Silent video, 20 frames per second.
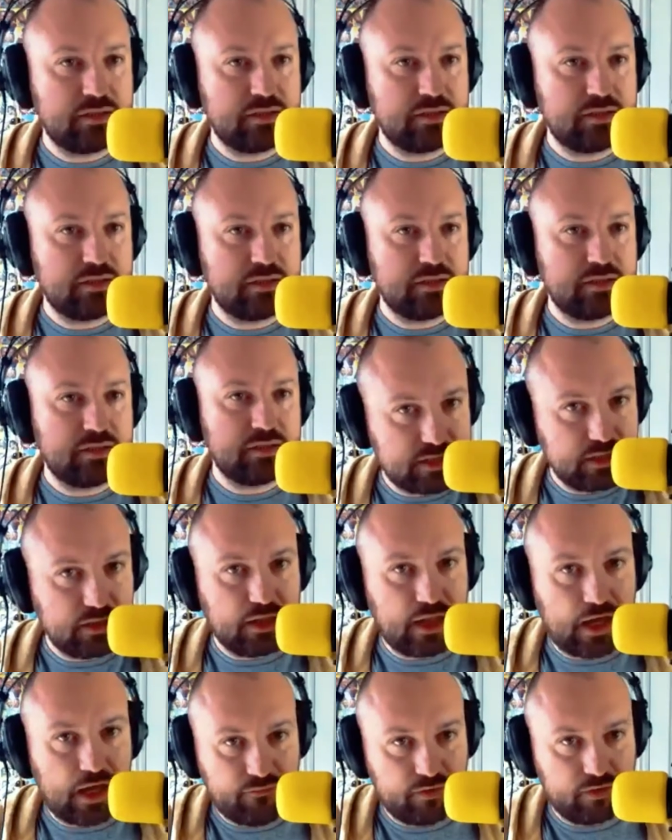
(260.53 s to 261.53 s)
being and
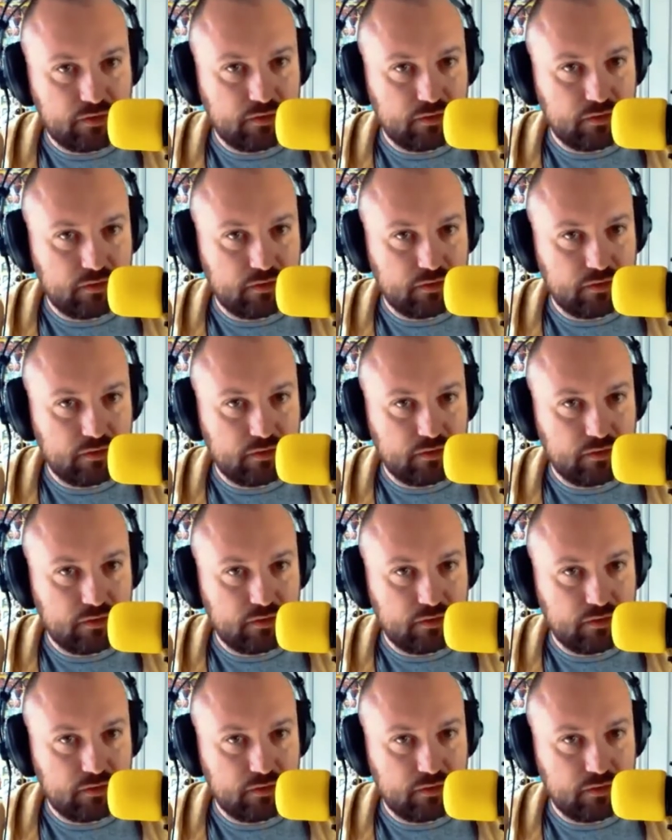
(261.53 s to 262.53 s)
still having the
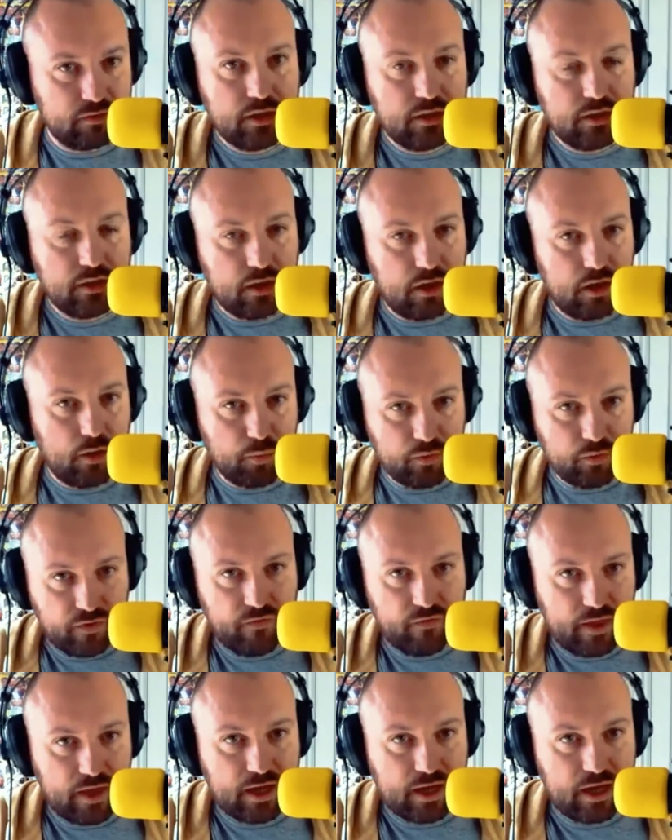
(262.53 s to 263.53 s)
knowledge within
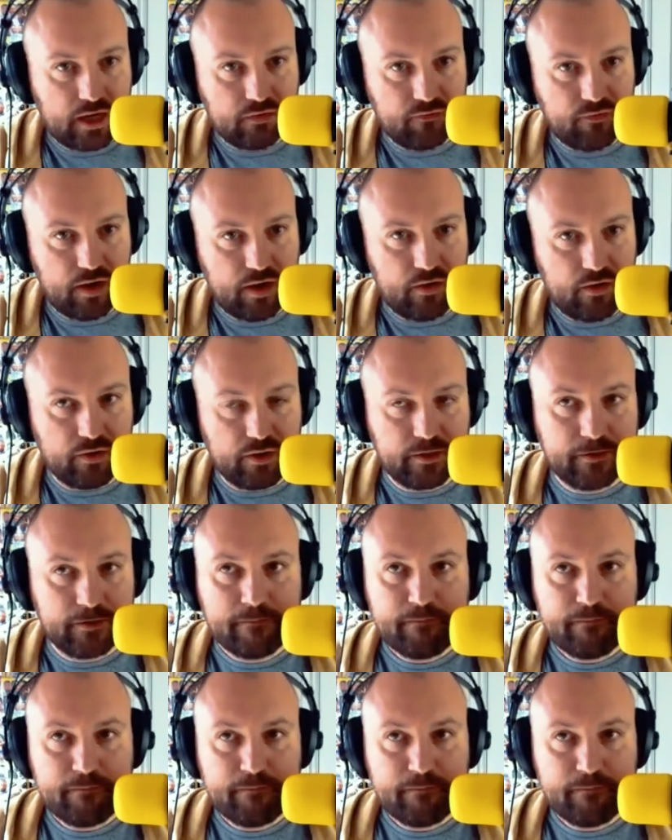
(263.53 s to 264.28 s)
their kind of area.